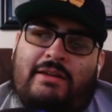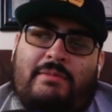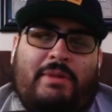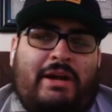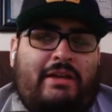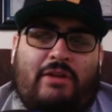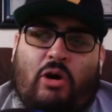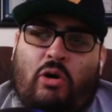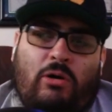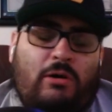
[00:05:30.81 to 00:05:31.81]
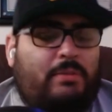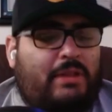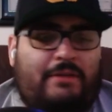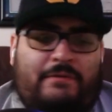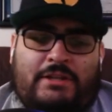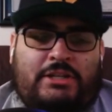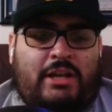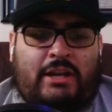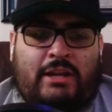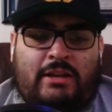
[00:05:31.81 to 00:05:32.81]
but horribly
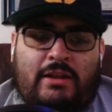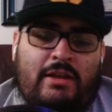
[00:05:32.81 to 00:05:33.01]
officiated.